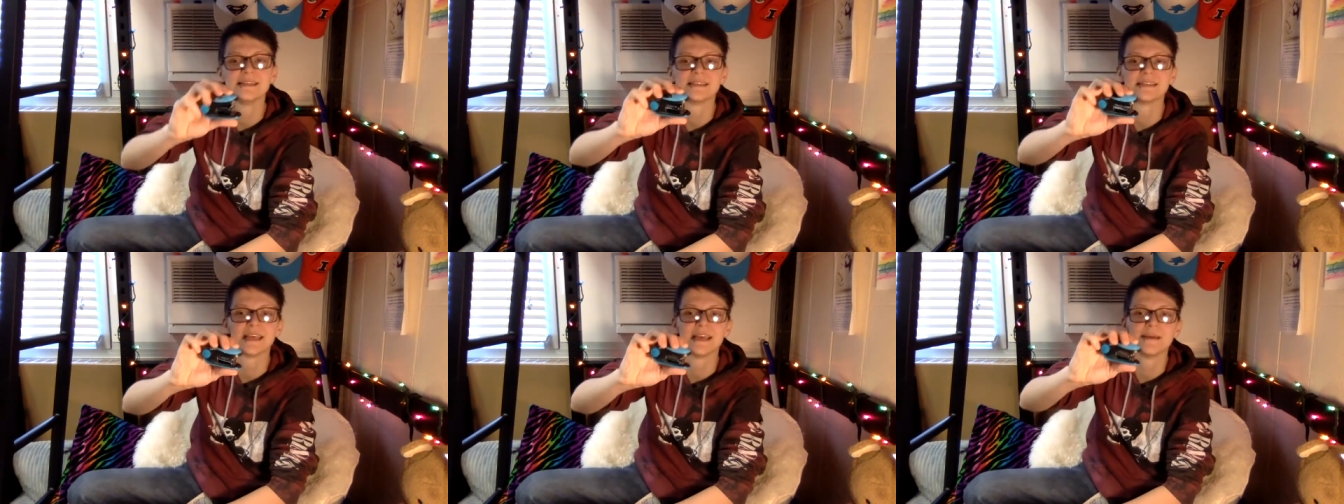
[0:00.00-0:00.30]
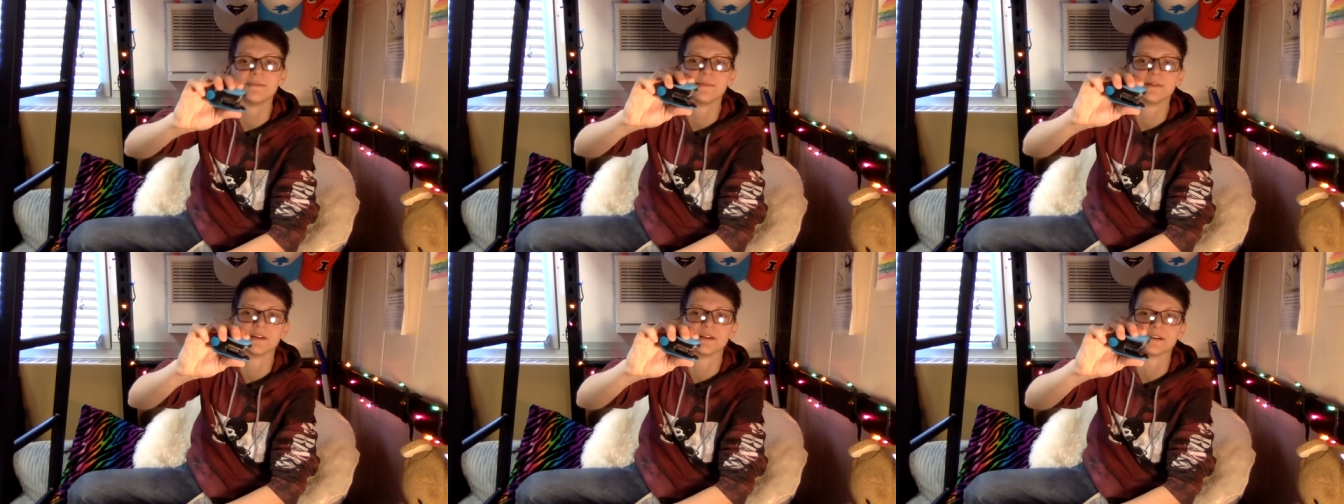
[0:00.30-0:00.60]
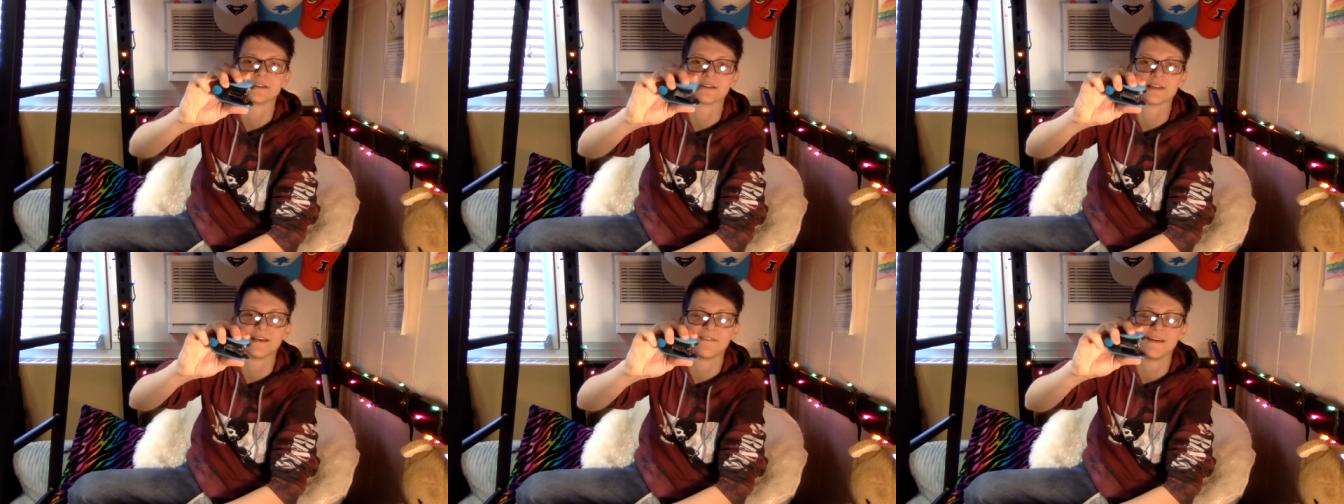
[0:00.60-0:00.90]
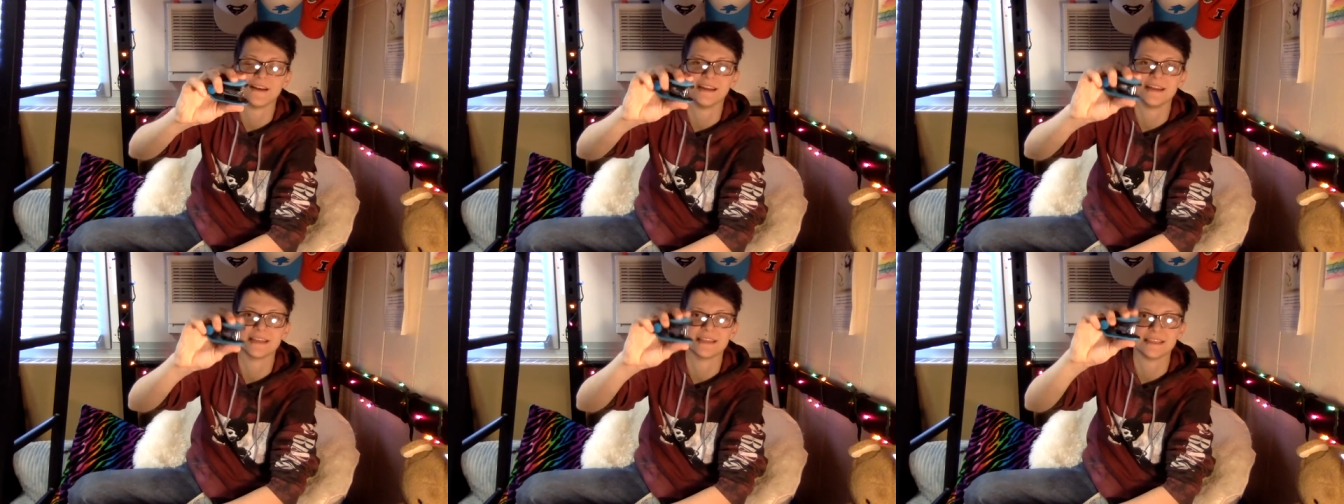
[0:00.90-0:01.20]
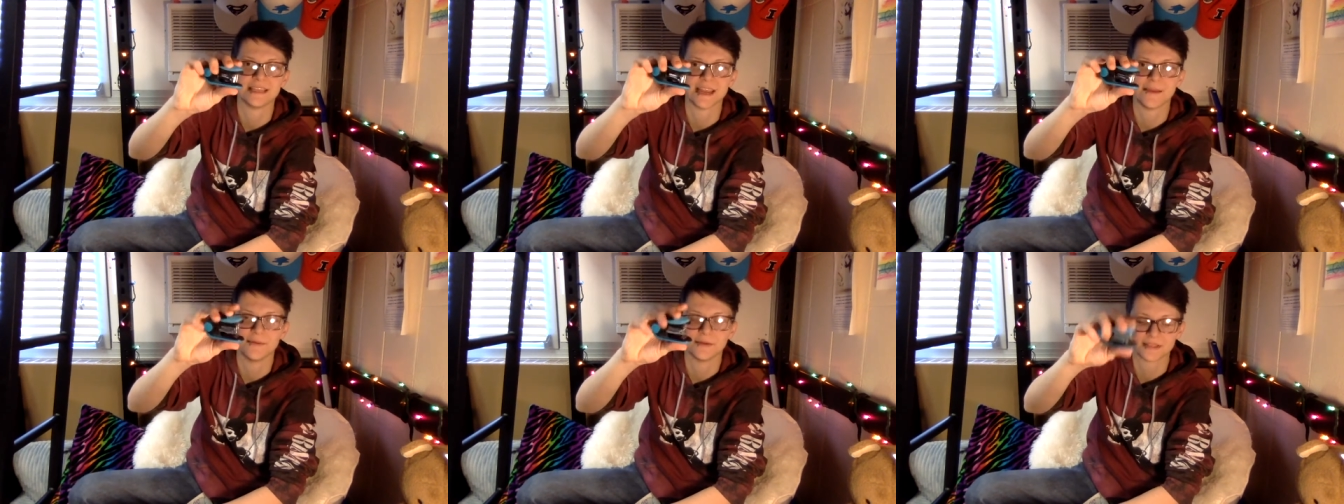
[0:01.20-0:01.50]
stapler, so that if I need to
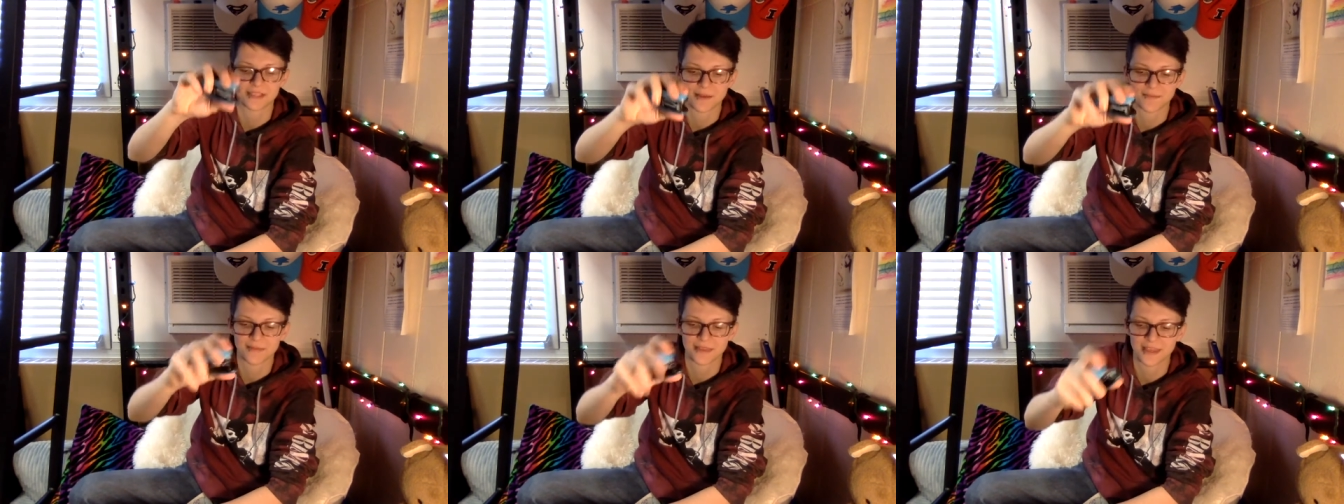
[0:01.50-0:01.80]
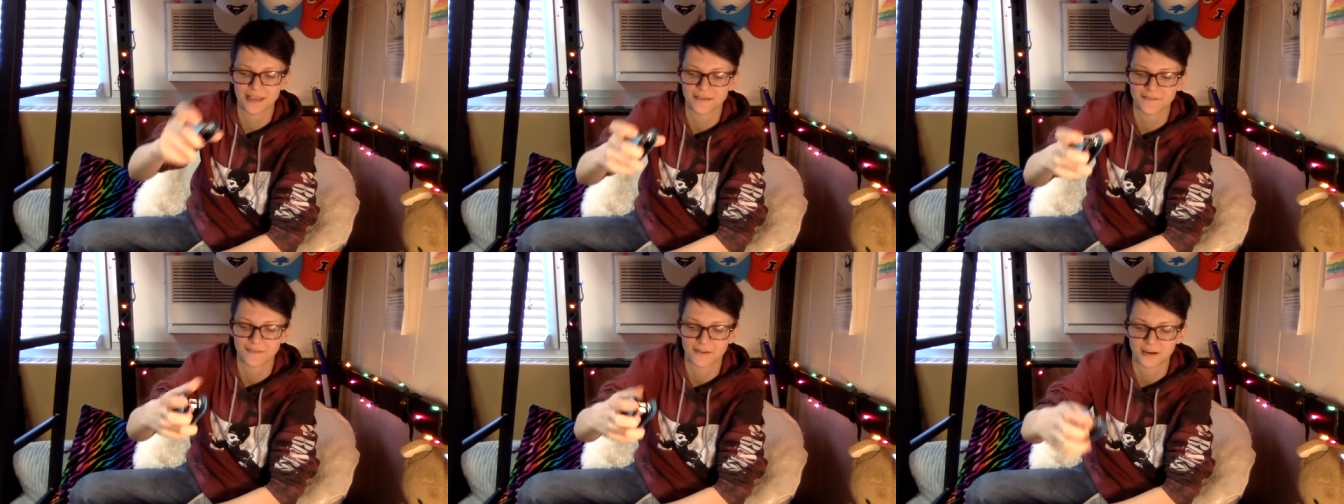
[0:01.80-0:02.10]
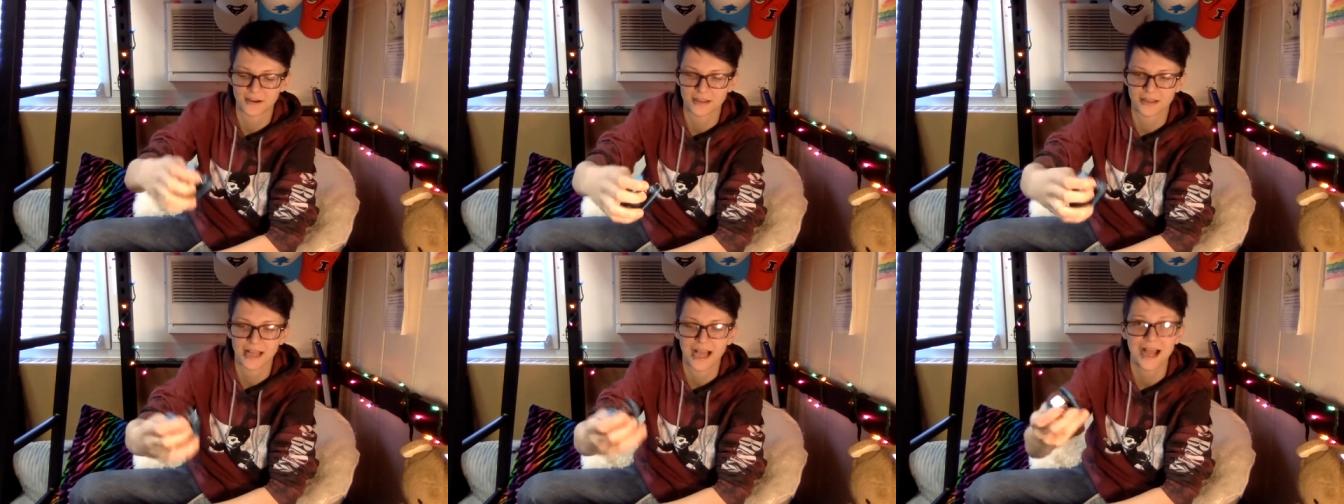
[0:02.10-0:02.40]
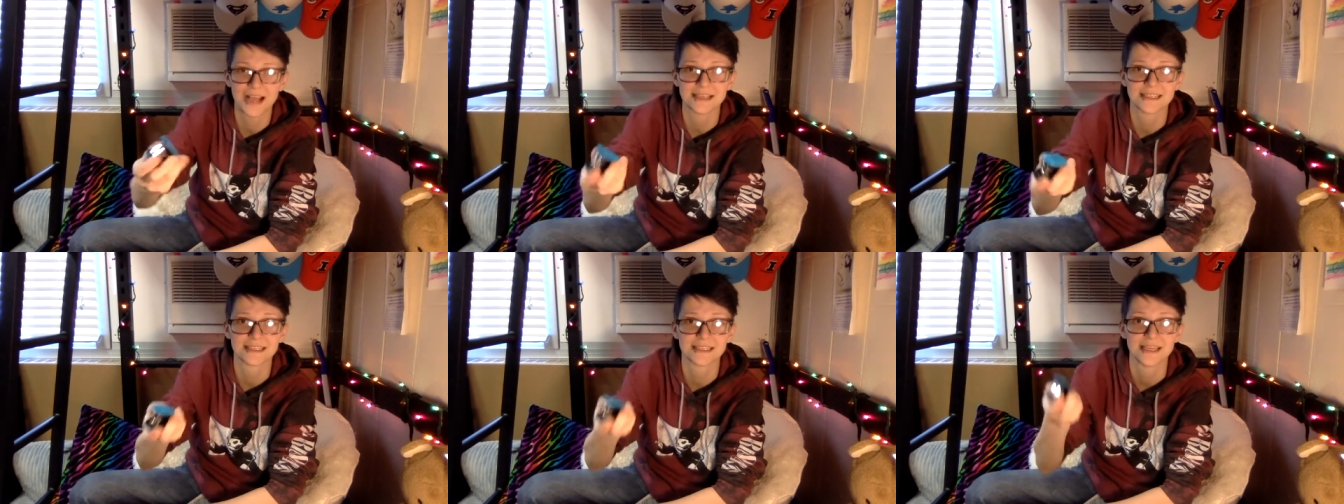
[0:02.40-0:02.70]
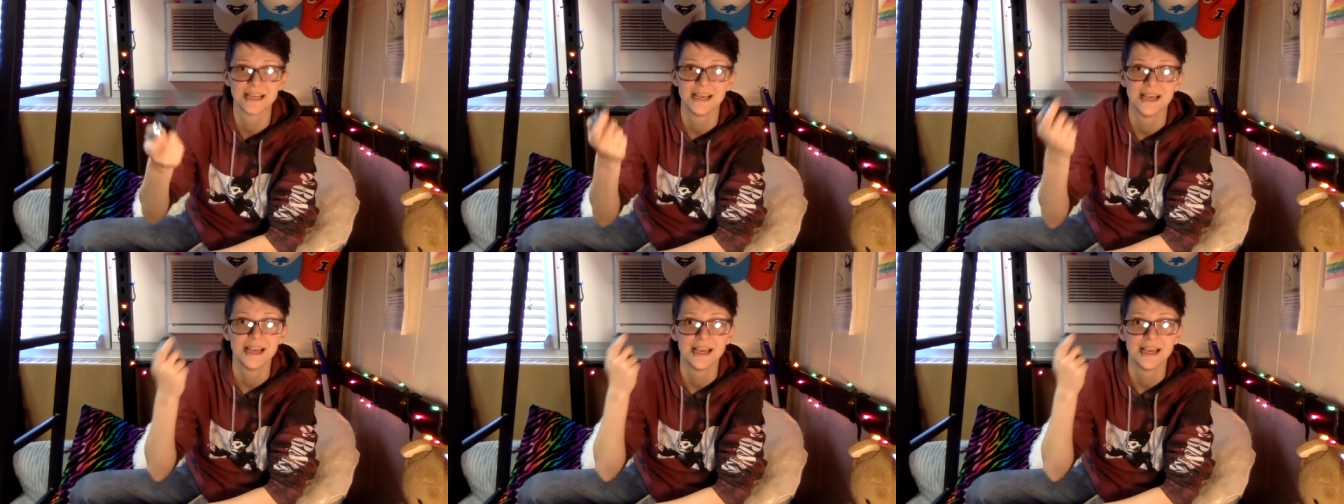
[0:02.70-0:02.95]
staple something for a class